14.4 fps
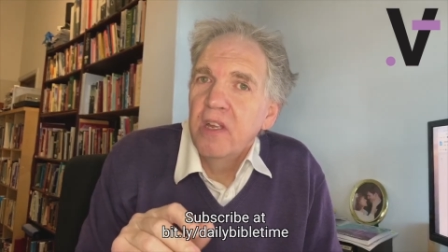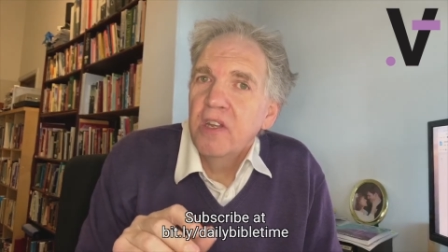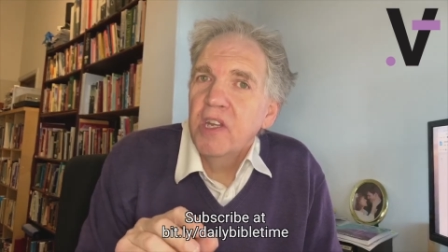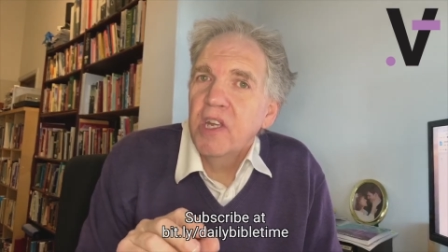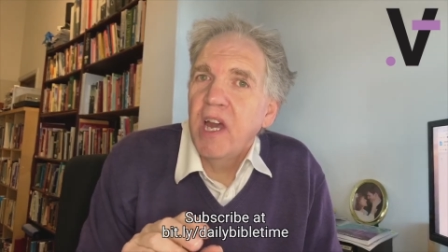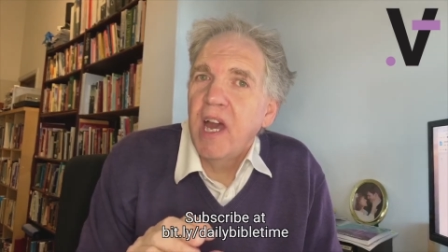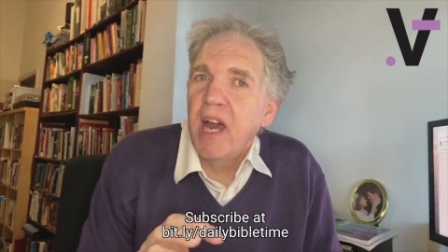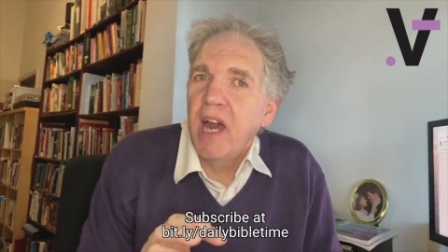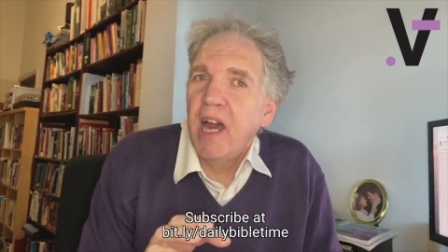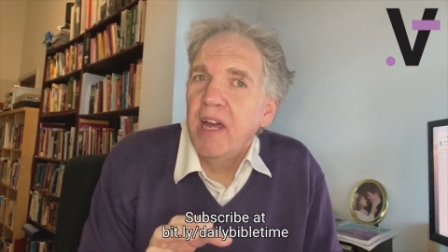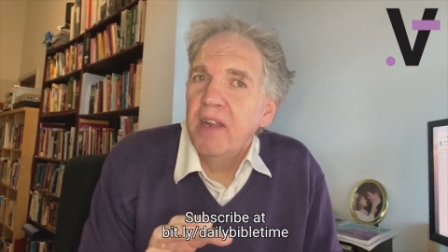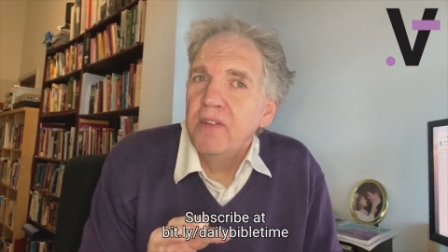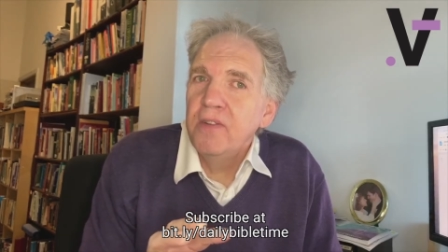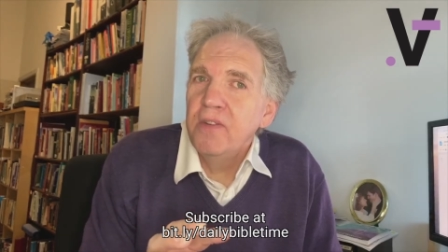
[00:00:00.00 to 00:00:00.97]
to
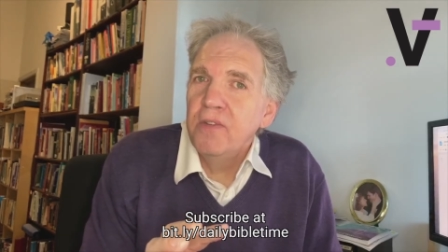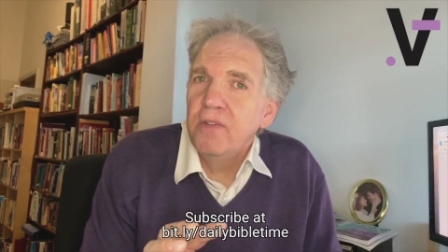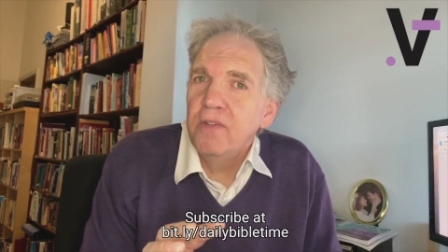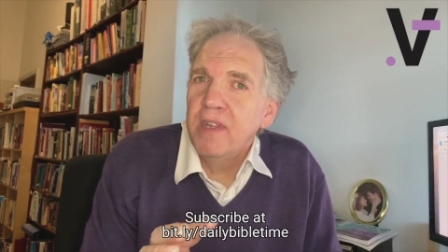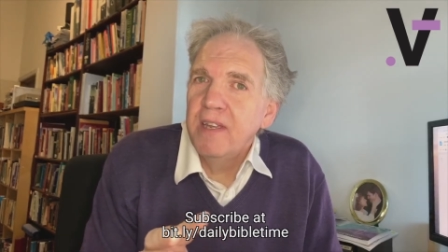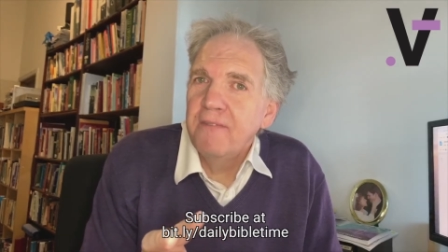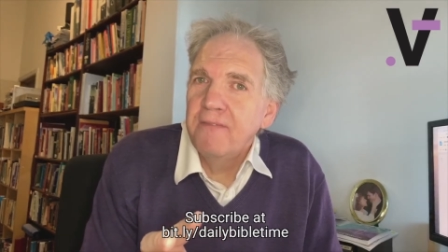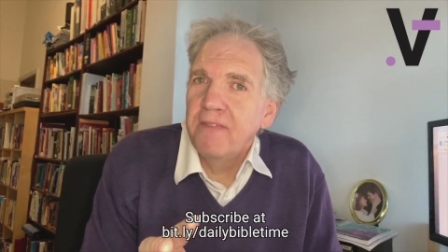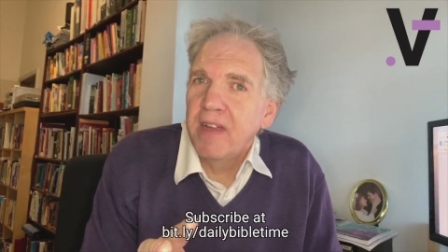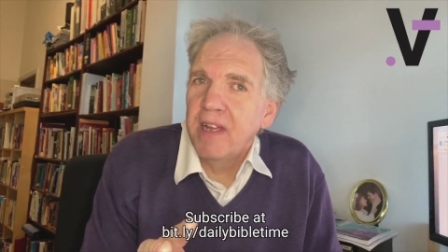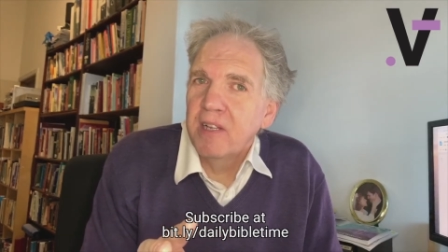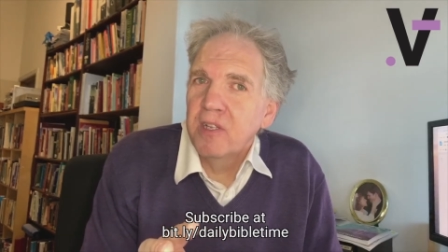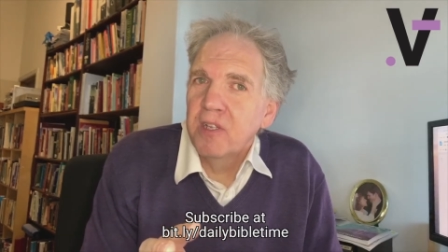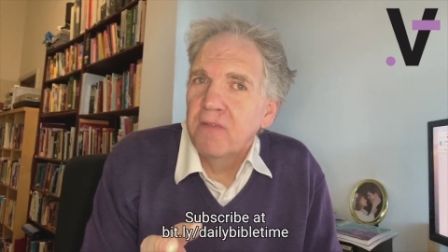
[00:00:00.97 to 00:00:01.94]
undo the
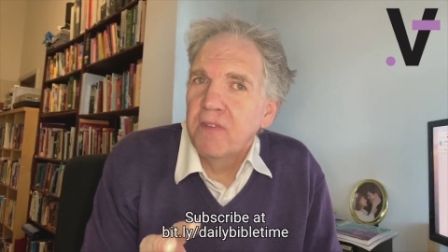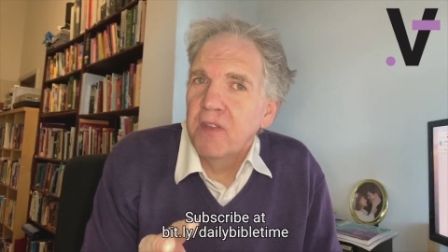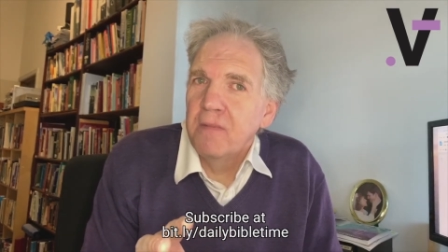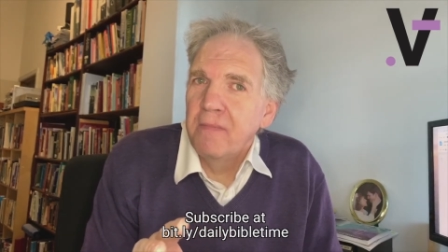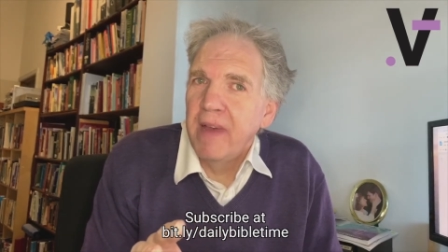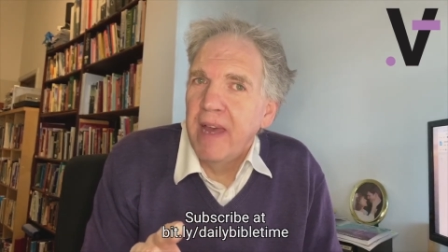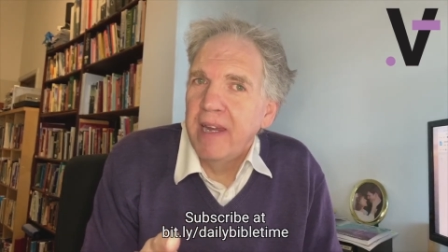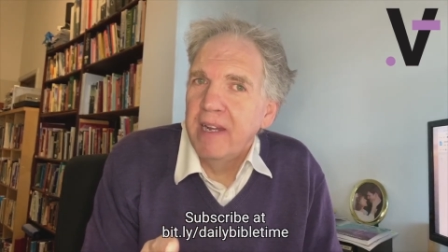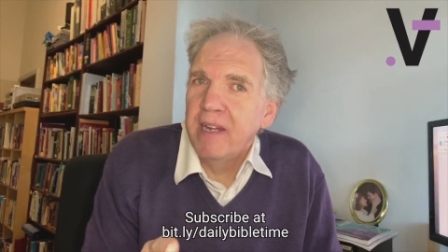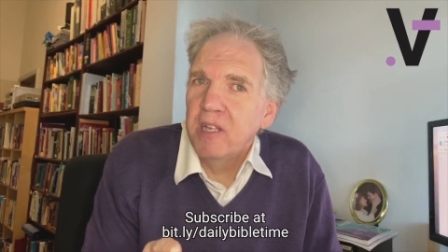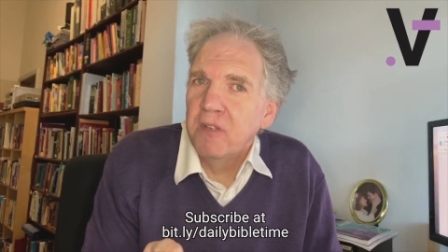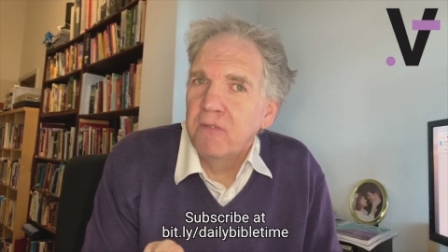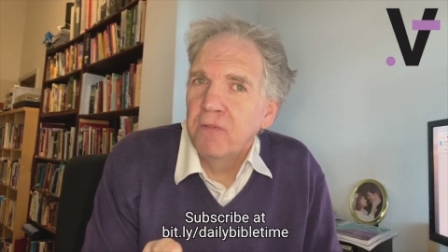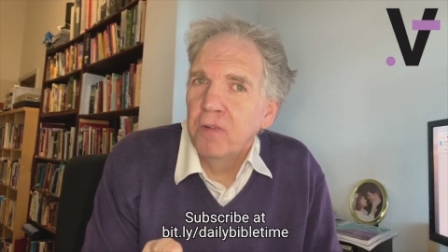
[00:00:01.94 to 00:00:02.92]
effects of
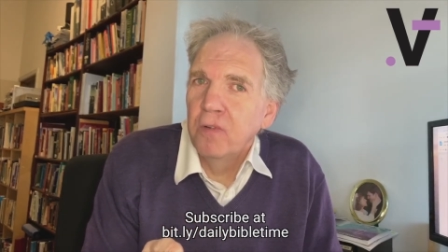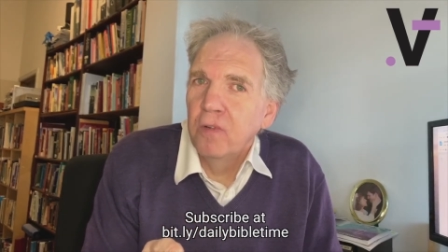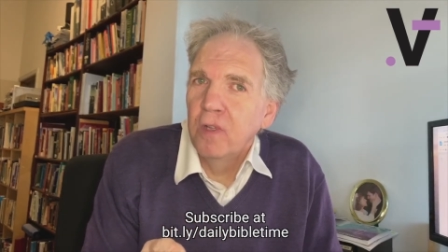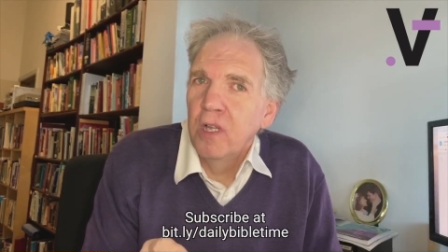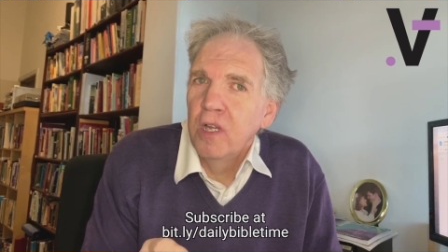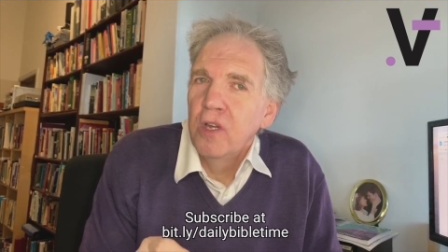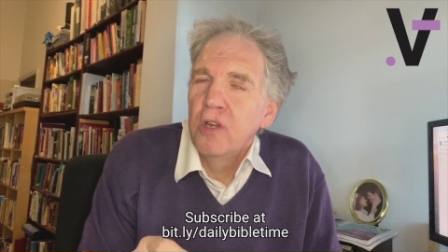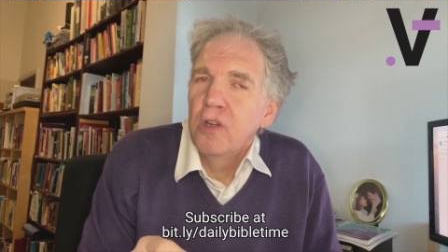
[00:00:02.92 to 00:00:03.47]
humanity's fall,